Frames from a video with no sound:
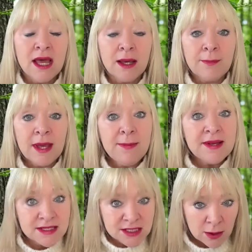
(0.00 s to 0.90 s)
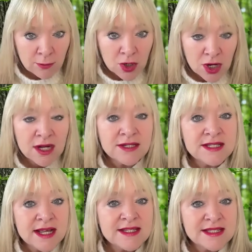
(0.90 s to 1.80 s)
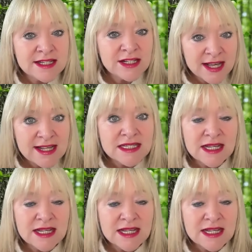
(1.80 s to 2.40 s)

And maybe in some regards, there still is.